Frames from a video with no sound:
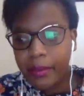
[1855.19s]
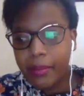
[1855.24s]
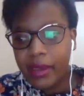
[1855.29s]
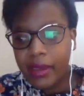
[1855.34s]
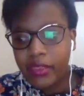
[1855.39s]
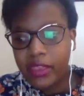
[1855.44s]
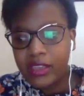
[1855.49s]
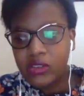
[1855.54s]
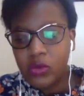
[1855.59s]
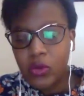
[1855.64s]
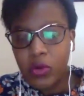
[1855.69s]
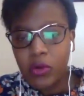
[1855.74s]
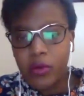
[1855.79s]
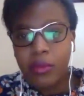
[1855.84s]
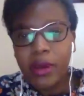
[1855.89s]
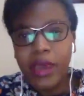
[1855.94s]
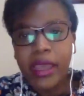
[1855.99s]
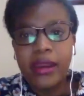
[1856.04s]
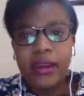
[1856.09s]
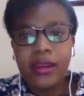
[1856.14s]
a month has
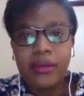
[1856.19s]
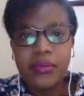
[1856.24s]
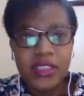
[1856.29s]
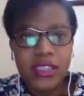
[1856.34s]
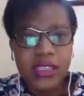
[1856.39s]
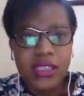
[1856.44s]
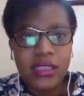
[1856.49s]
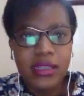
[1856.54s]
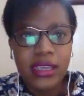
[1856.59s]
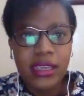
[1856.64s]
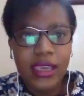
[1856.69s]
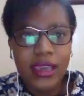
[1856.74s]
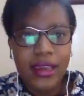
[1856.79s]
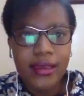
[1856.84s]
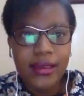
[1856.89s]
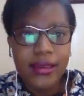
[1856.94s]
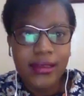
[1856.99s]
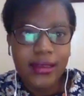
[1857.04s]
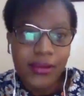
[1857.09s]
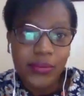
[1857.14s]
gone by and I'm still
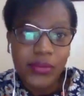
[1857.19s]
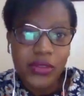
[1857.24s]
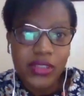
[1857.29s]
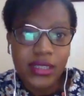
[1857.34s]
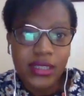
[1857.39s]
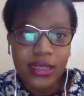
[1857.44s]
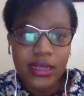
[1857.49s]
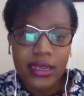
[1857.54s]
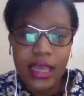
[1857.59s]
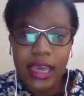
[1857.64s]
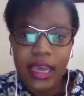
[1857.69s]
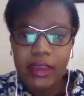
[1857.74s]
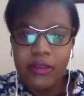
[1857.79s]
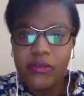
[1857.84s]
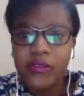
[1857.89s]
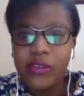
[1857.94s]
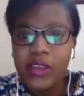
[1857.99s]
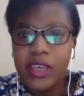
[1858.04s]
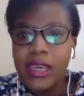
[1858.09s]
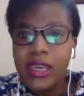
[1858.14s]
here, I'm still
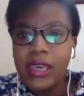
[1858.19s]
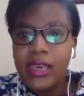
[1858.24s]
alive.